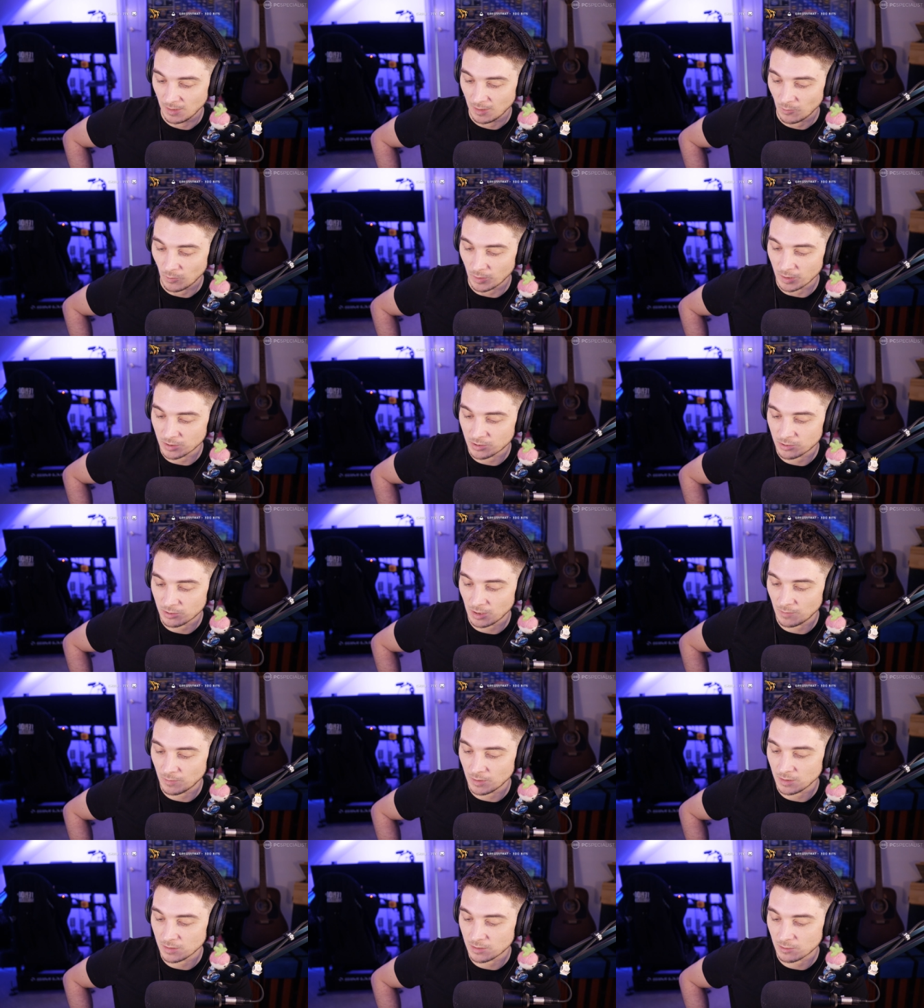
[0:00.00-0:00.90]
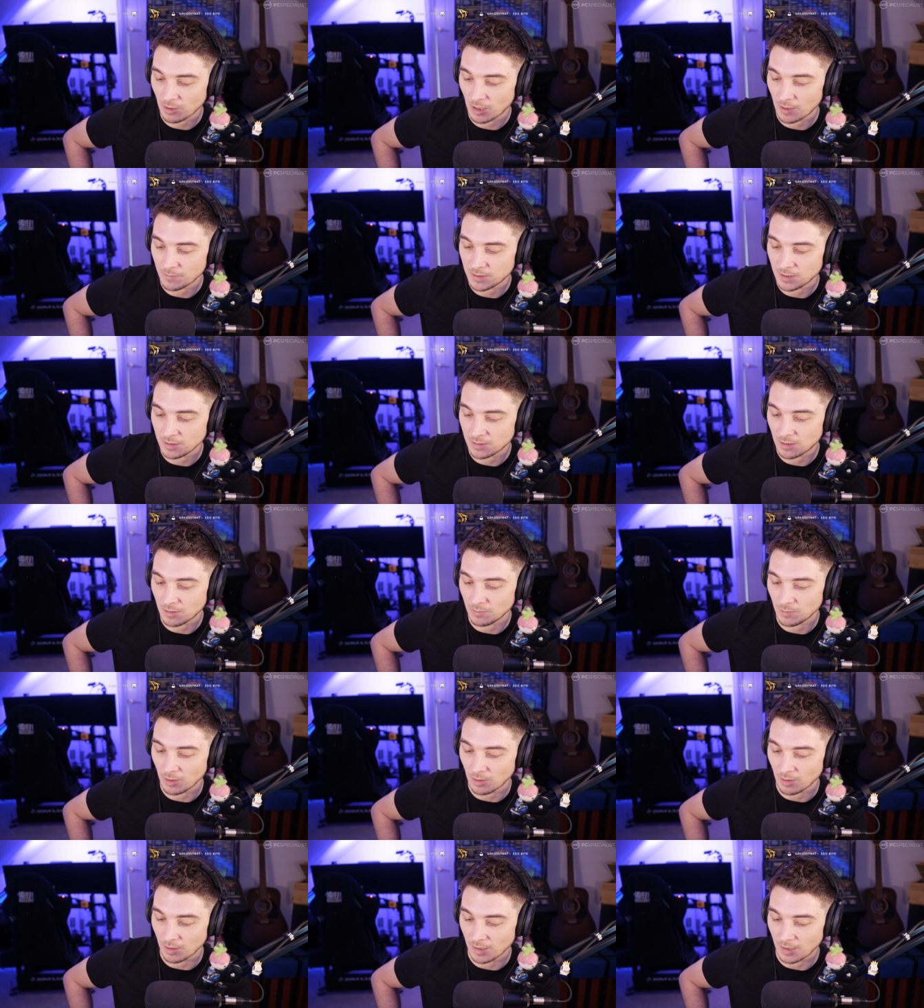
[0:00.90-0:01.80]
When a streamer describes his
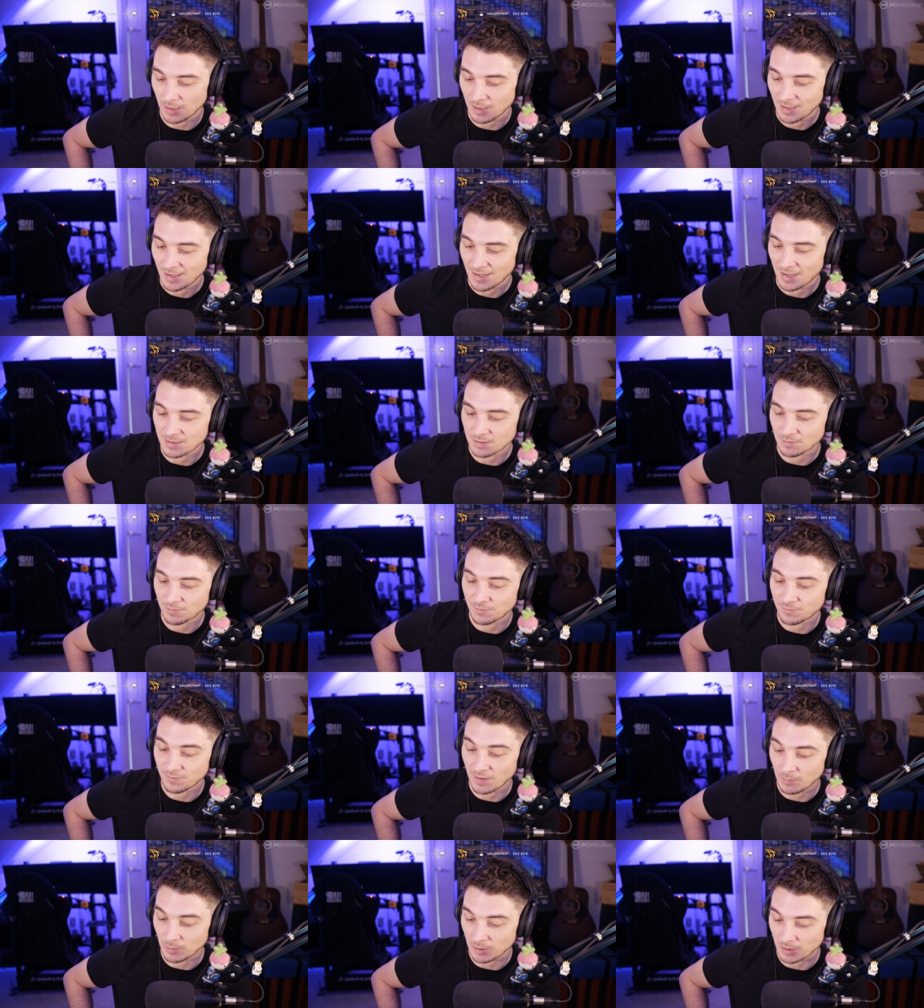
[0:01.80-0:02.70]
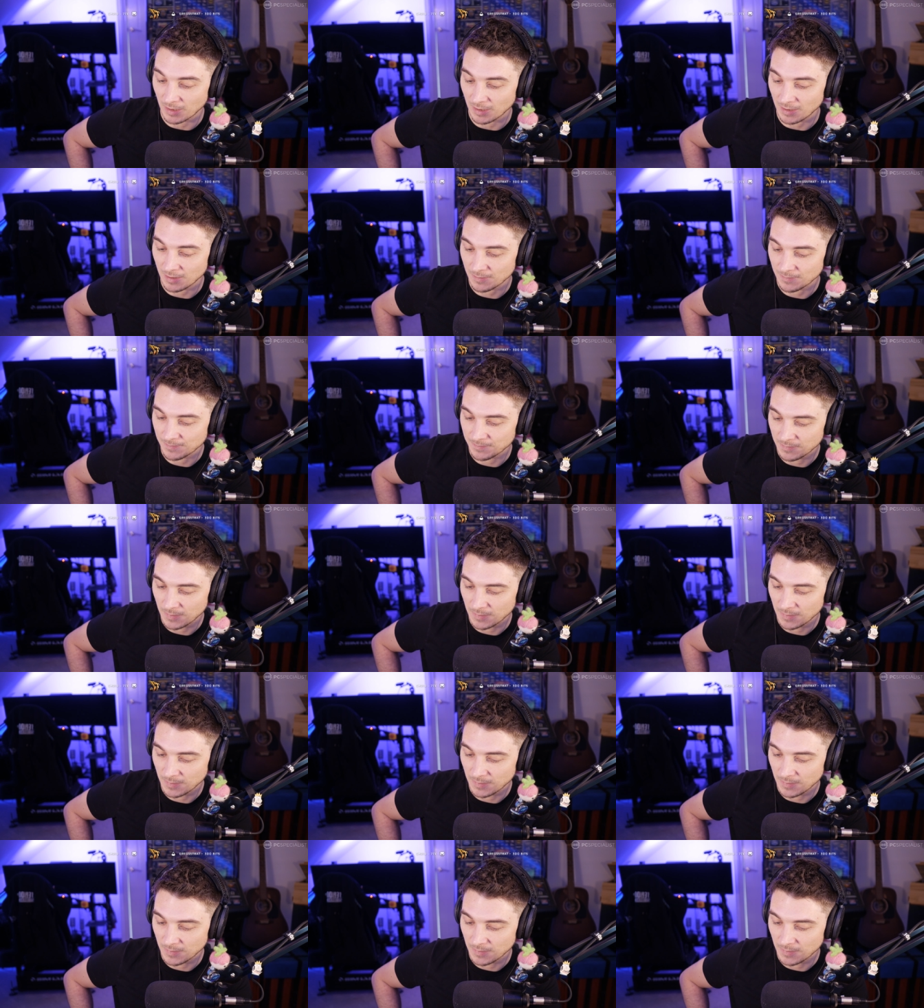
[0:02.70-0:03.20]
community as a family,